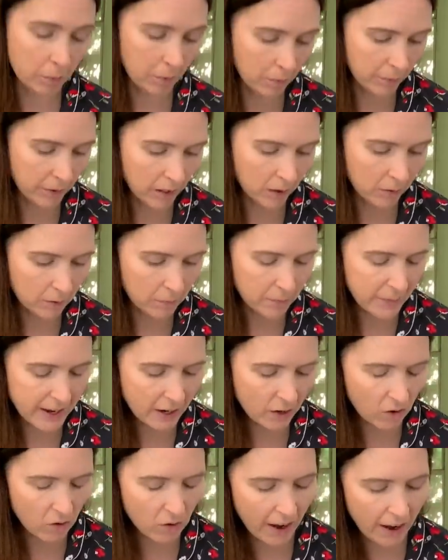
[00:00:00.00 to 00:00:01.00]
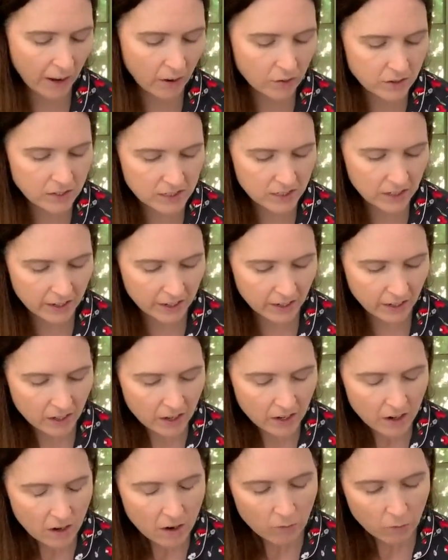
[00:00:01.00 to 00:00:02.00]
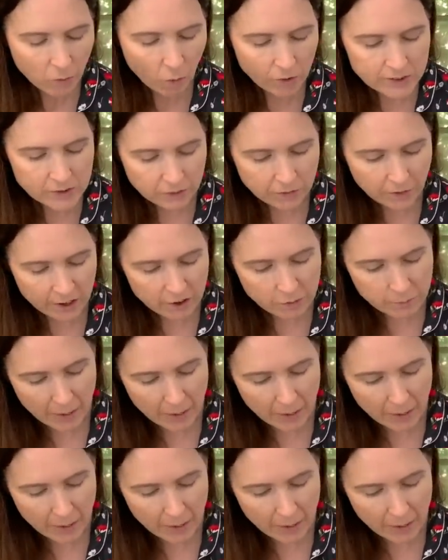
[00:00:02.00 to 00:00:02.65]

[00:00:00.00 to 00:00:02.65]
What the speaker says: them, but it'll make around like 4 to 5